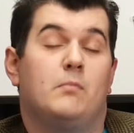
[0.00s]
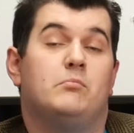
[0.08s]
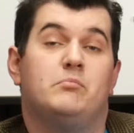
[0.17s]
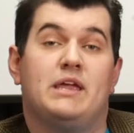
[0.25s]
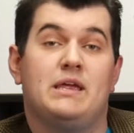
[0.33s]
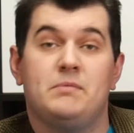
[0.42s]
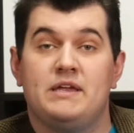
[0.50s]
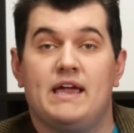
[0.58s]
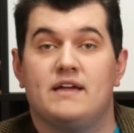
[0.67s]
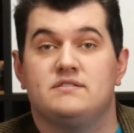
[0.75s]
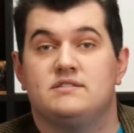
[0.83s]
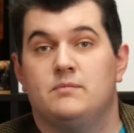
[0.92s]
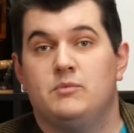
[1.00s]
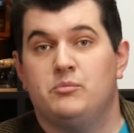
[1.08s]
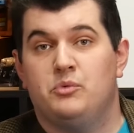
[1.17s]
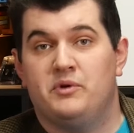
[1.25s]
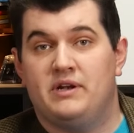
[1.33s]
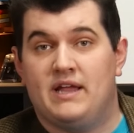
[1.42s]
Maybe, as someone
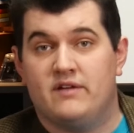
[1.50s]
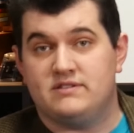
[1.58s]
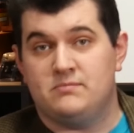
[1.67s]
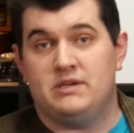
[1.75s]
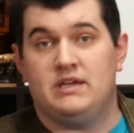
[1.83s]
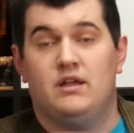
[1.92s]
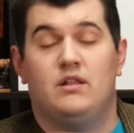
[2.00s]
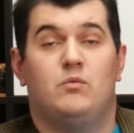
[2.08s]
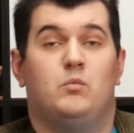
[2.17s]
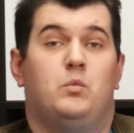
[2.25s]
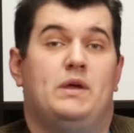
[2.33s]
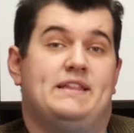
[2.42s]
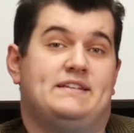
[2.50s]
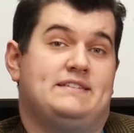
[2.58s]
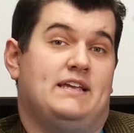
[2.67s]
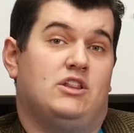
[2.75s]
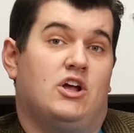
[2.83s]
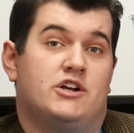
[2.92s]
pointed out to me, when they
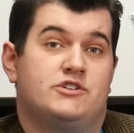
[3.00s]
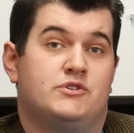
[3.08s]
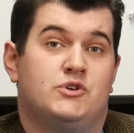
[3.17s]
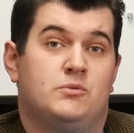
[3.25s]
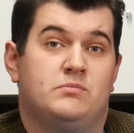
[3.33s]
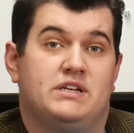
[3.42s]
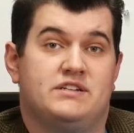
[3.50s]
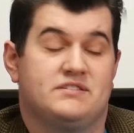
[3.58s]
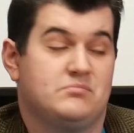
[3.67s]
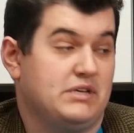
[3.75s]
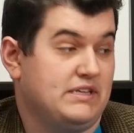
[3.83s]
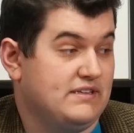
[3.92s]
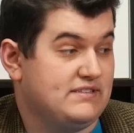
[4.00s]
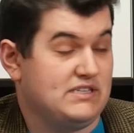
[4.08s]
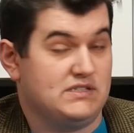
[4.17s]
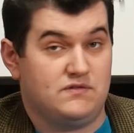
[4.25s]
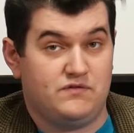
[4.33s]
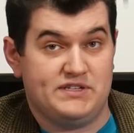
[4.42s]
say large room, they just mean this
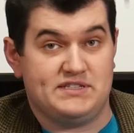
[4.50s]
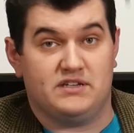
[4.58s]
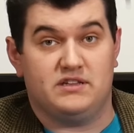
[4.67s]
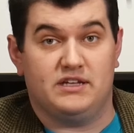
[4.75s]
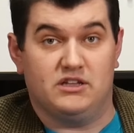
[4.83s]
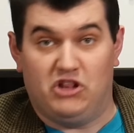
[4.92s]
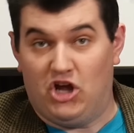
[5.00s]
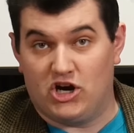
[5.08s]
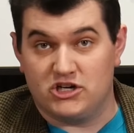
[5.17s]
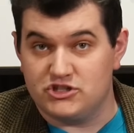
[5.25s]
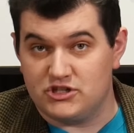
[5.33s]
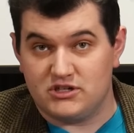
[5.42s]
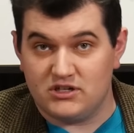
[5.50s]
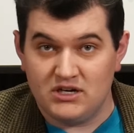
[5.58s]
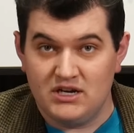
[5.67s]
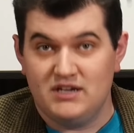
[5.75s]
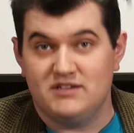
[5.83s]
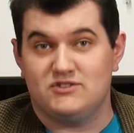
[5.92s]
is physically larger,
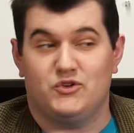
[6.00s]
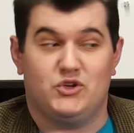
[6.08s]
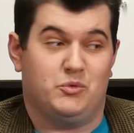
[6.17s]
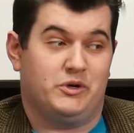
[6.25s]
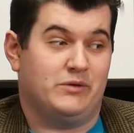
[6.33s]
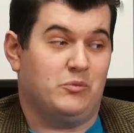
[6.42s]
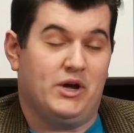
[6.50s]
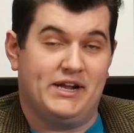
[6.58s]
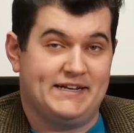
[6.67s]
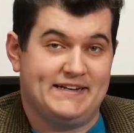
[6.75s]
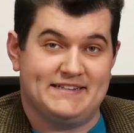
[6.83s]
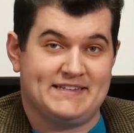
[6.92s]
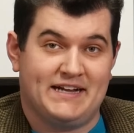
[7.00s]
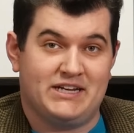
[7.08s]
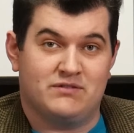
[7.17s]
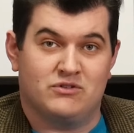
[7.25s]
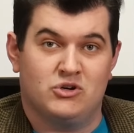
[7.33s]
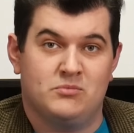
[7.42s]
so you wouldn't want it in a
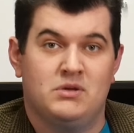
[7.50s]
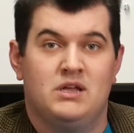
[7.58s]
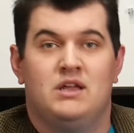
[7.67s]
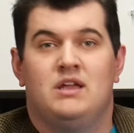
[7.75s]
tiny room.